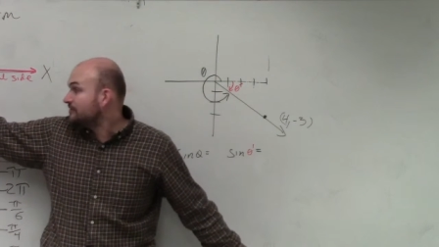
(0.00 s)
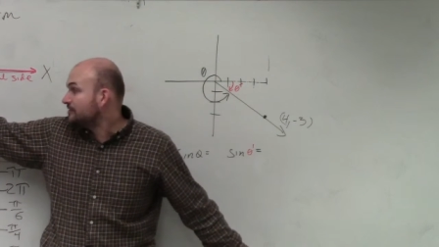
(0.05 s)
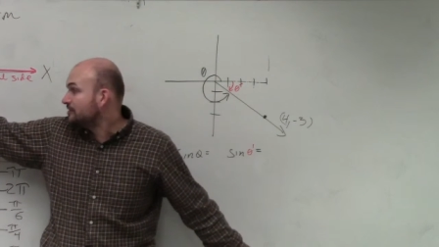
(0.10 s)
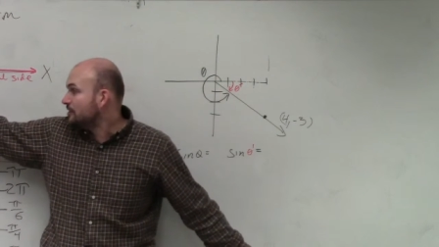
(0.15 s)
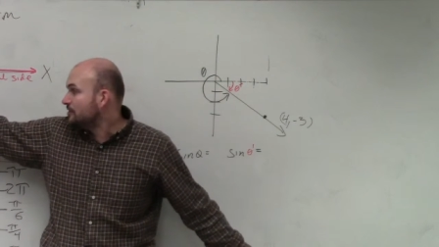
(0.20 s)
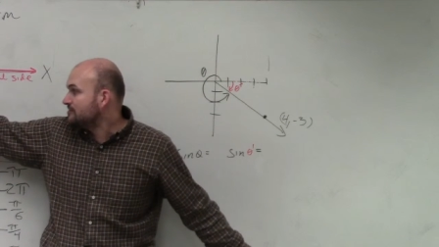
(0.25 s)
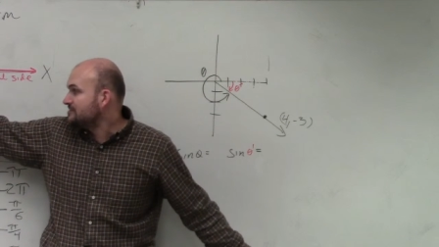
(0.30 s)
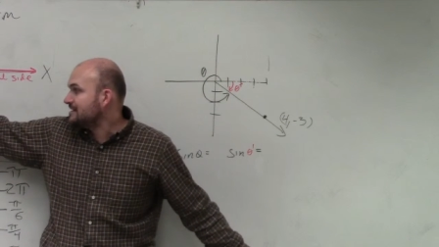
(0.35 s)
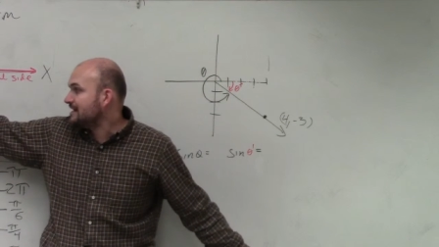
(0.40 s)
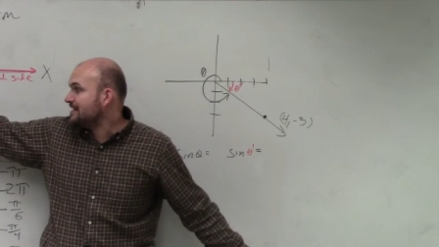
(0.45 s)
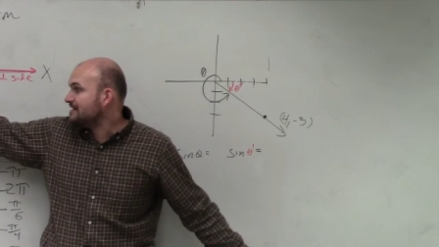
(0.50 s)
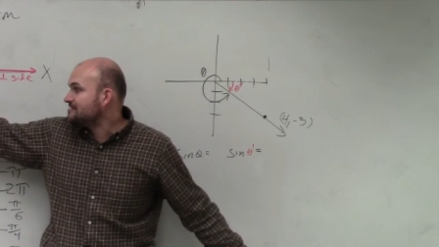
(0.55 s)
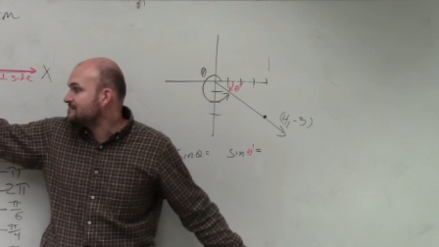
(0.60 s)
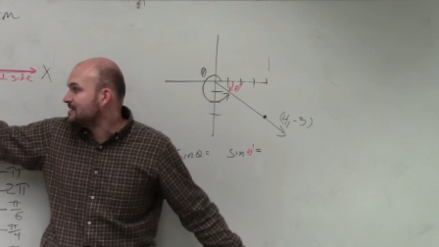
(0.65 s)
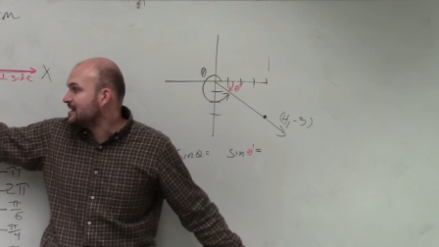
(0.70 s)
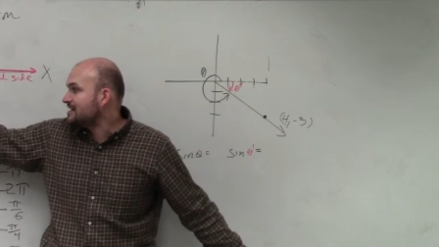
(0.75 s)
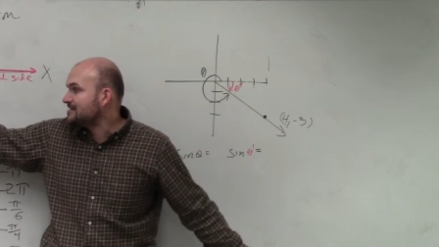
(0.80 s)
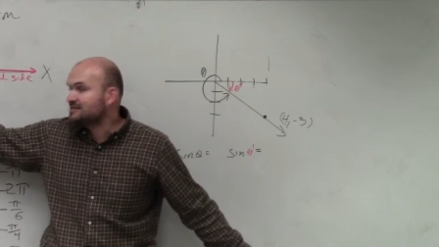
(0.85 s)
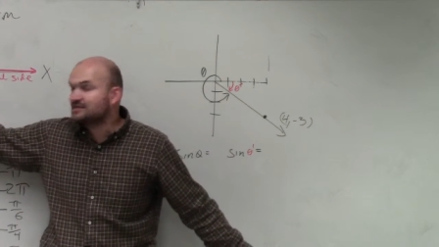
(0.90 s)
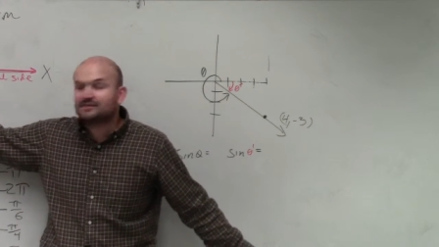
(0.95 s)
Cosine is
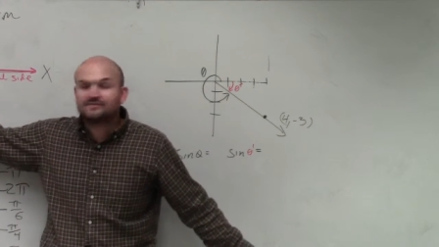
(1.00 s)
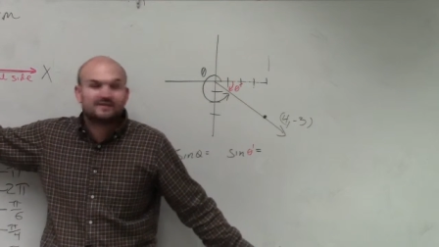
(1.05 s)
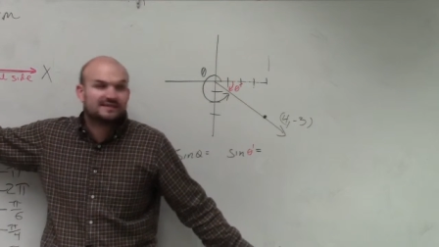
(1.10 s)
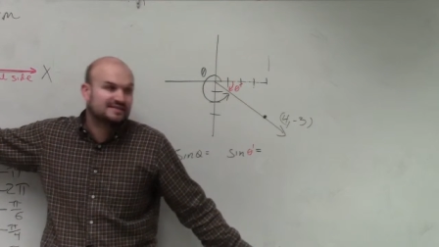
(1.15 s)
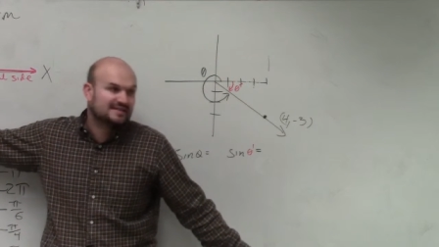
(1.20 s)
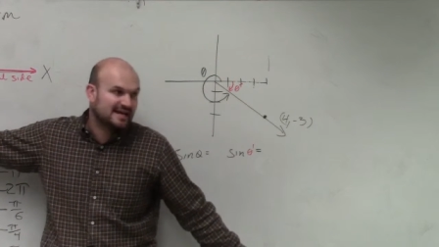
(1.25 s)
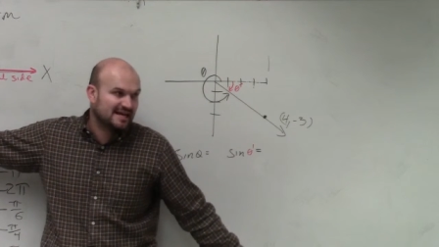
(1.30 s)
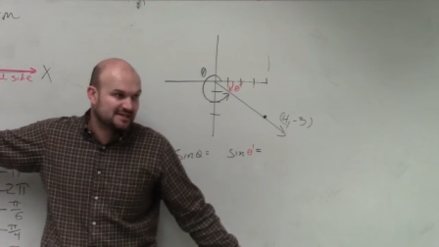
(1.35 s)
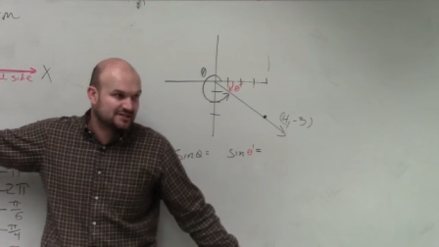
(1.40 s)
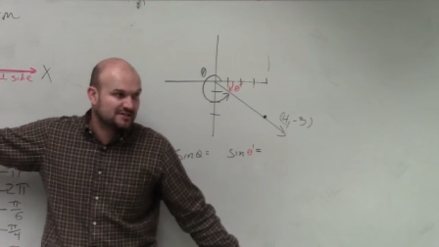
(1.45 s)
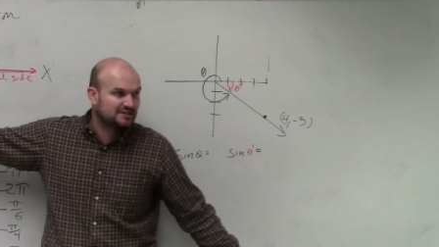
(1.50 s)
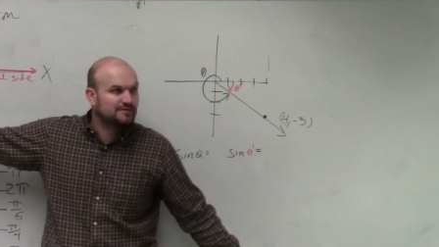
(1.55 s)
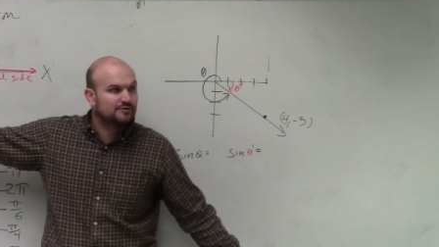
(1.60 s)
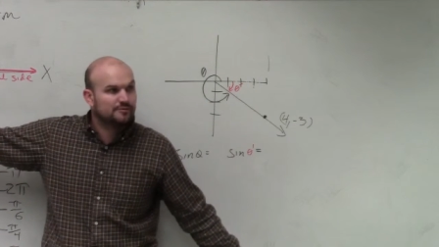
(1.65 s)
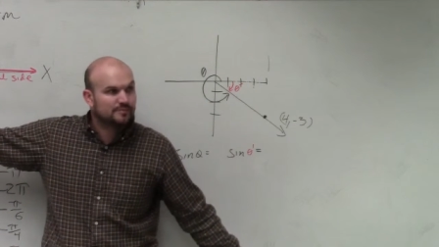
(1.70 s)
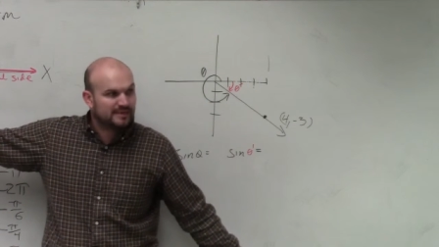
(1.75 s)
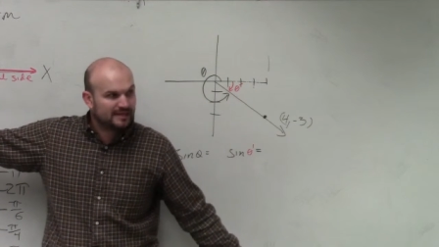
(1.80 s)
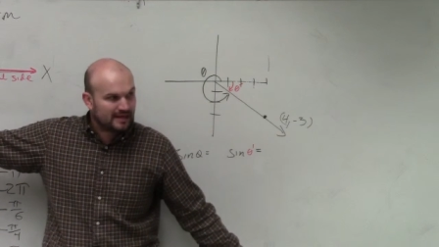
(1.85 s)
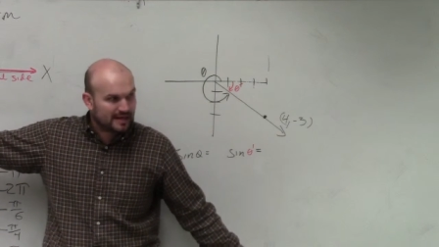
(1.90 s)
positive, and tangent it would be